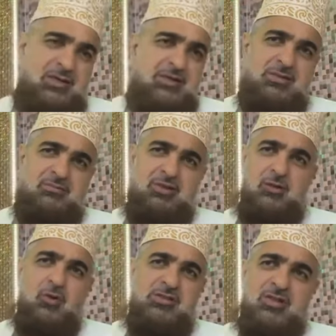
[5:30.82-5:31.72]
But yet,
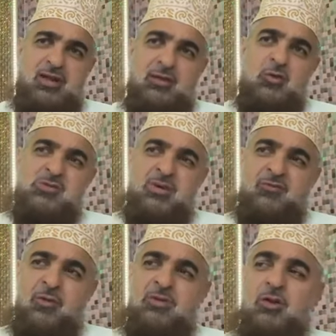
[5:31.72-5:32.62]
it was the
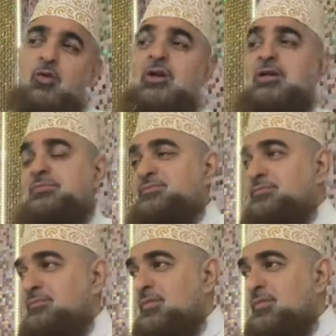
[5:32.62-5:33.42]
announcement from the ruler.